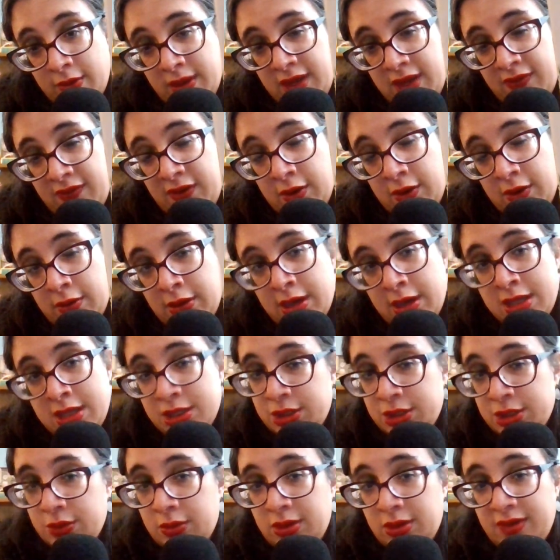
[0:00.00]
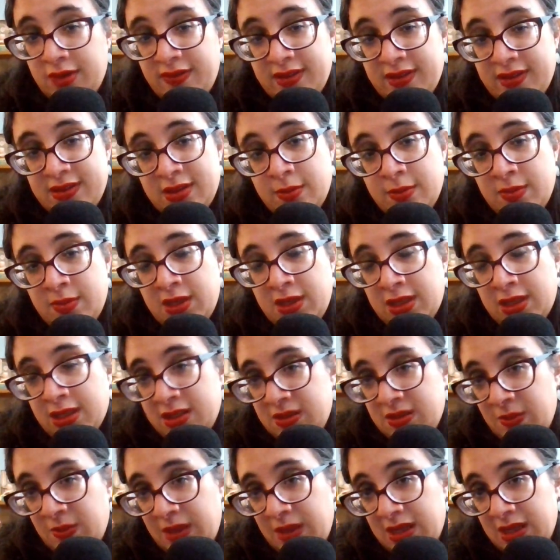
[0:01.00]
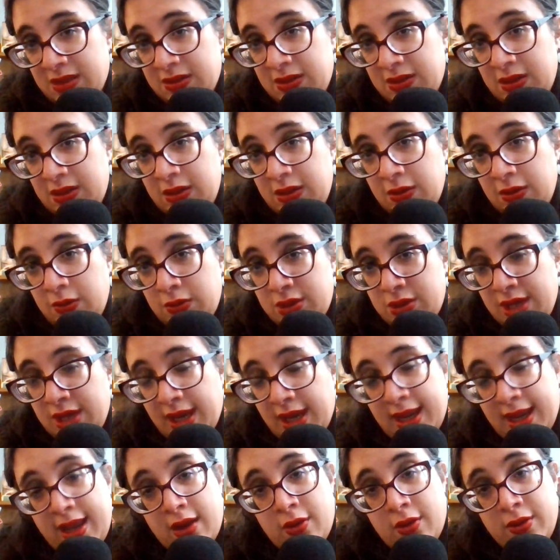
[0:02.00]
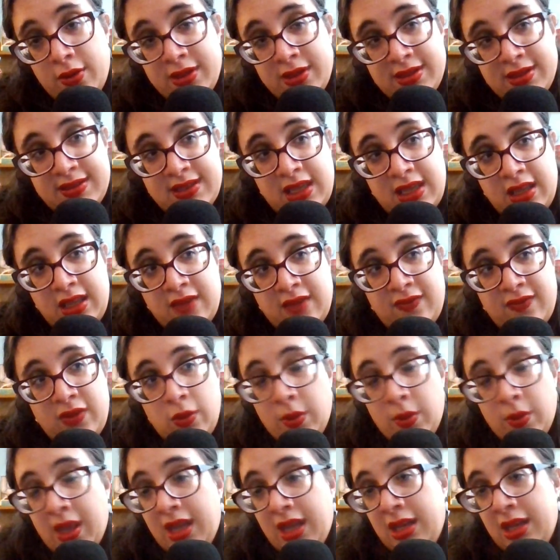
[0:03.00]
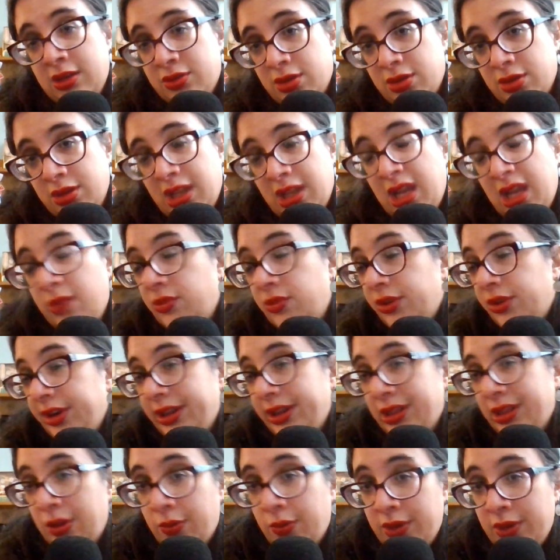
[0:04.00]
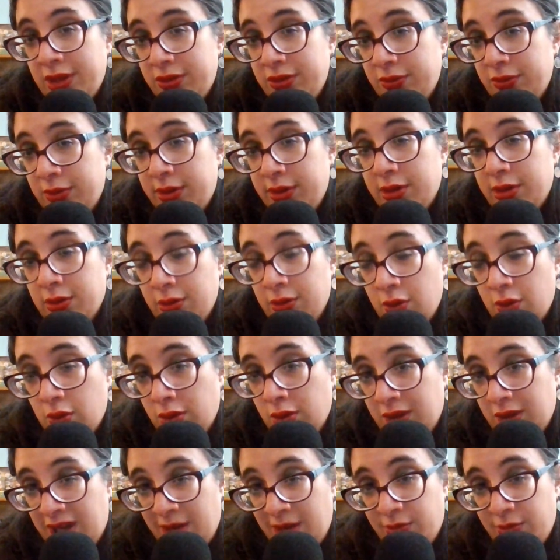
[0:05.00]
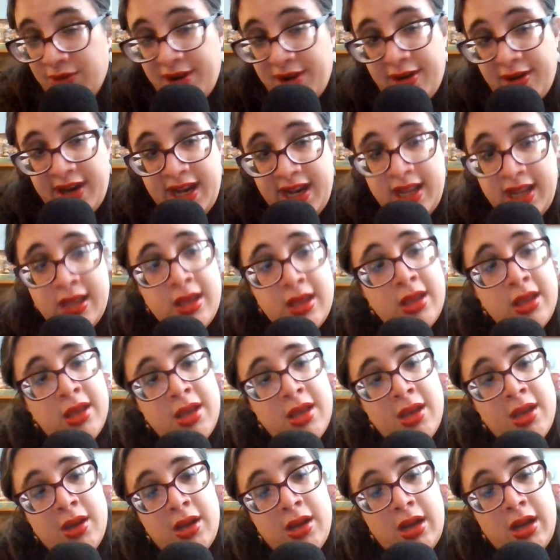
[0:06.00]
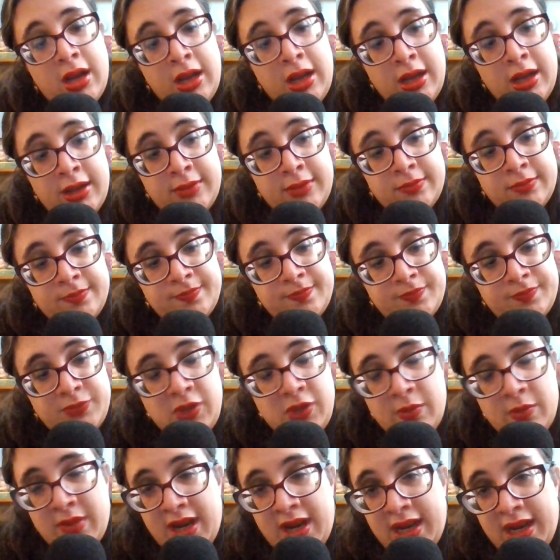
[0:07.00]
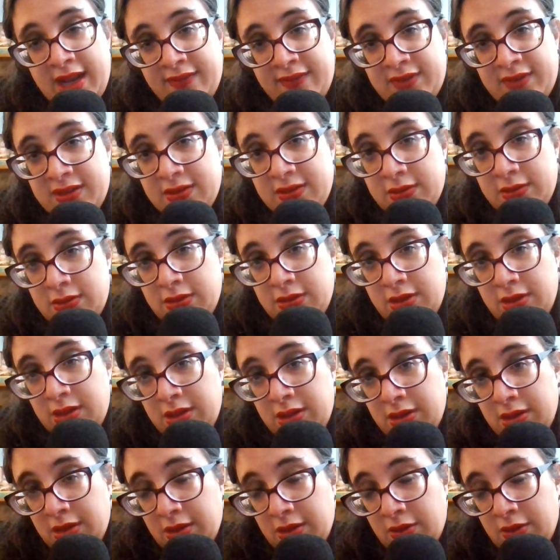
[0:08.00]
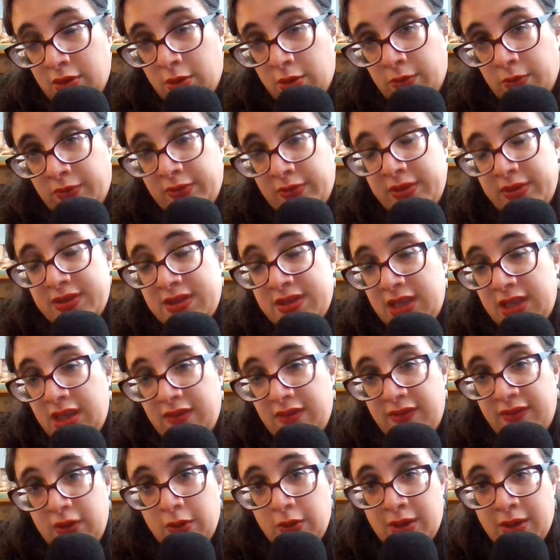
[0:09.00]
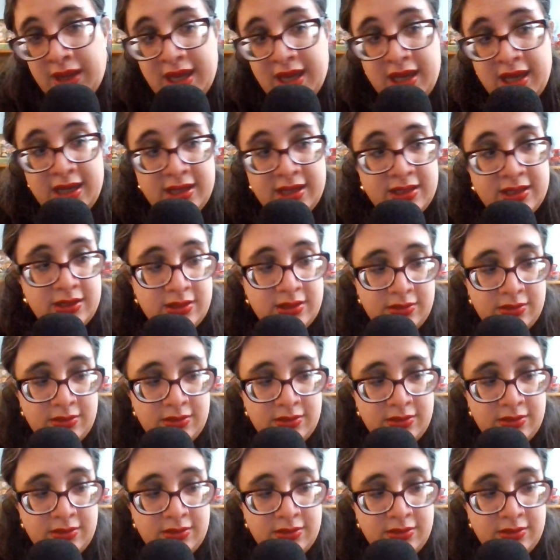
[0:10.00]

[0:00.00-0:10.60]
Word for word: If you're not sure if it's something that speaks to you, check out and see if you can interlibrary loan it through your local library. Um, you might have to hopefully see if you can get in.